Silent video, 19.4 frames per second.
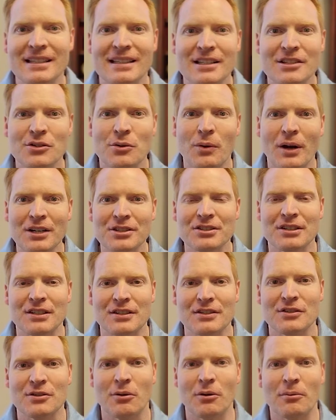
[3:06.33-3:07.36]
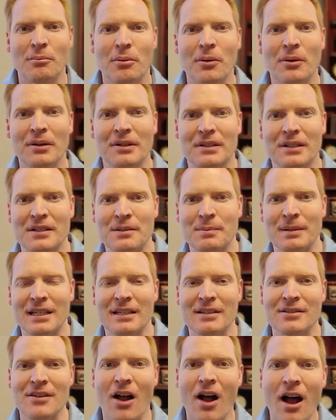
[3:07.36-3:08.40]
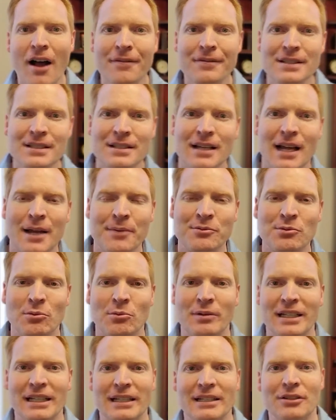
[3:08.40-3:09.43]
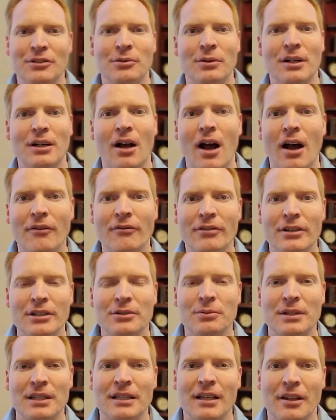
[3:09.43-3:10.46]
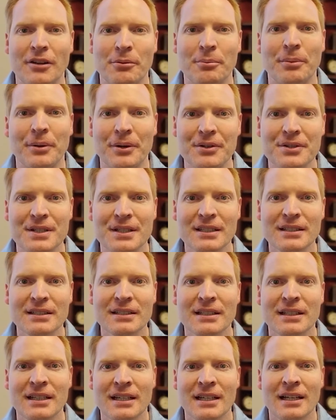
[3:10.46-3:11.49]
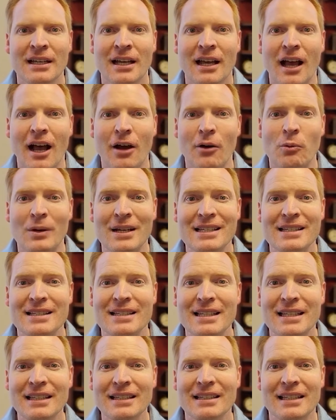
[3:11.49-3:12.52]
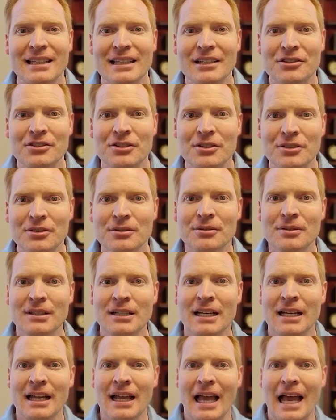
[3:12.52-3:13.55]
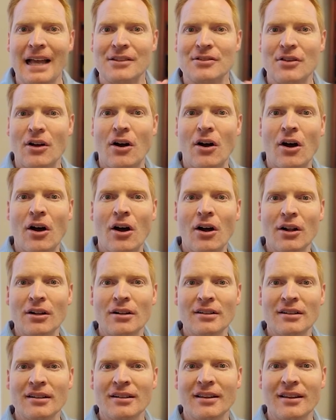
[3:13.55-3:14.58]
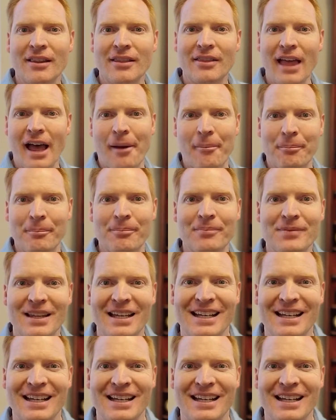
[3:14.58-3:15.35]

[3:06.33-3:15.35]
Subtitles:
that this question is so important is because oftentimes when we get into a conflict with another person, we see the issue as all them.